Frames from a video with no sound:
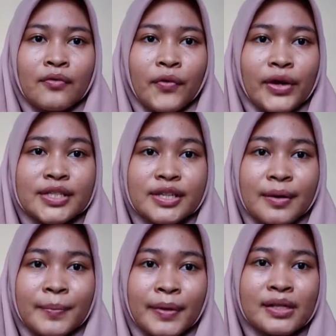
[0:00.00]
For
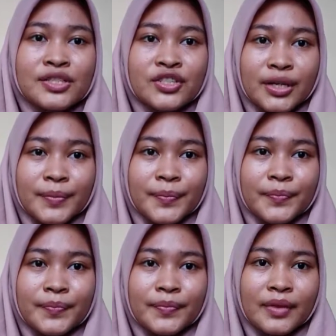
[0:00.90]
example, sheep.
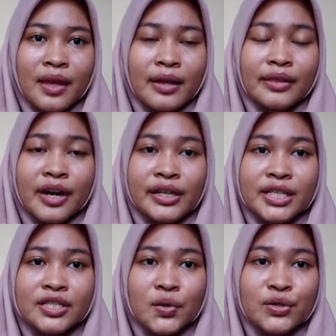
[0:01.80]
There
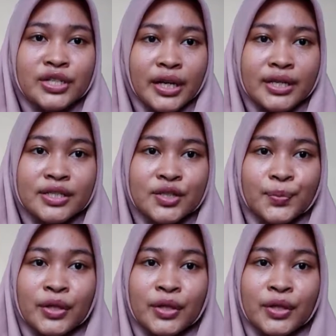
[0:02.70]
is no change